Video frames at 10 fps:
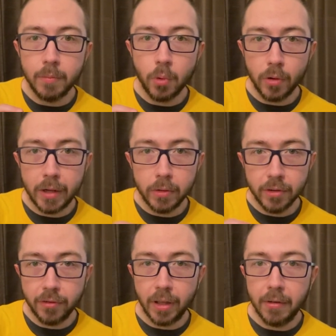Pringles
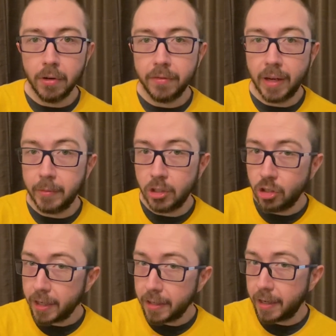flavored family
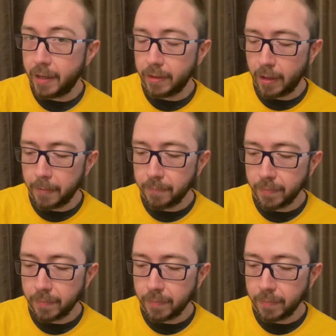chicken again though.